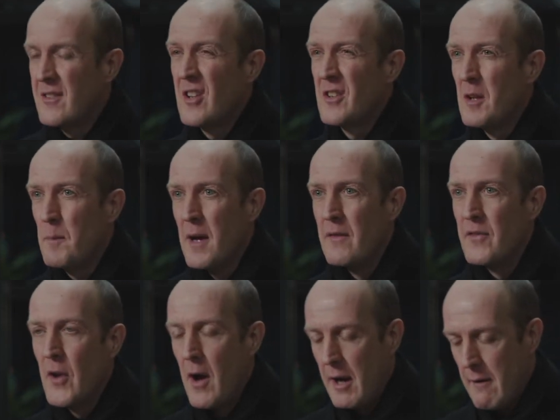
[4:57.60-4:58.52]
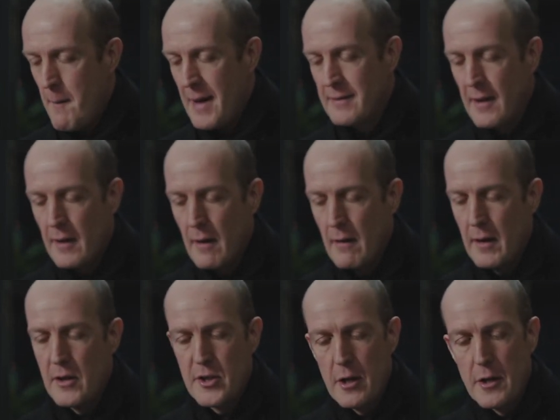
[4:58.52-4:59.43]
just a bit of diagrammatic, I'm going
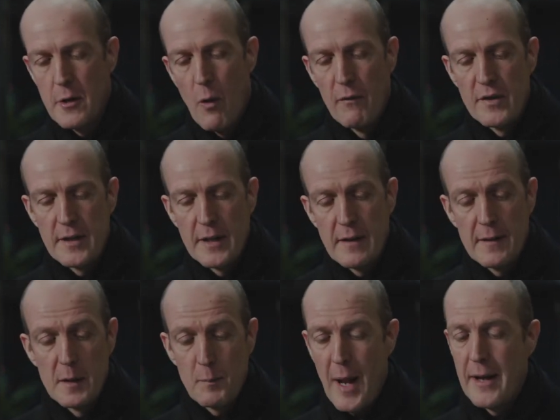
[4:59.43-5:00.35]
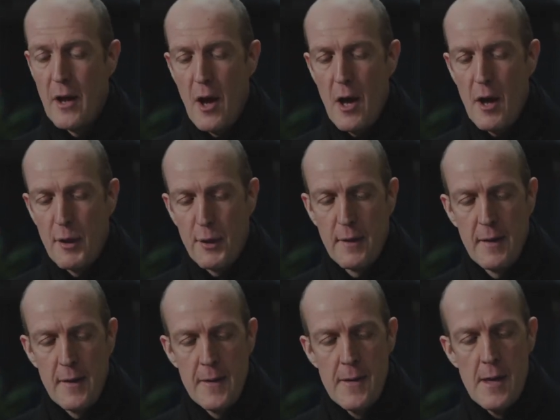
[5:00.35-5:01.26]
to show you, obviously, this is planet Earth,
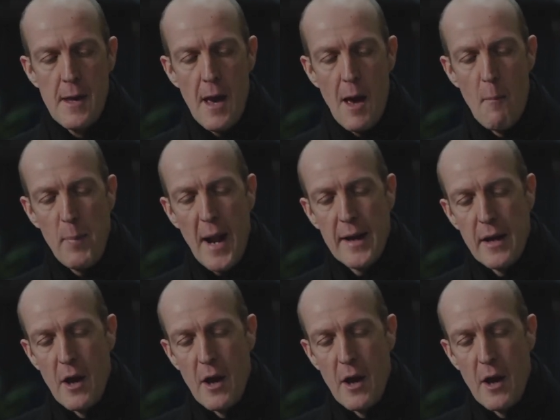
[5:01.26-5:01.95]
and planet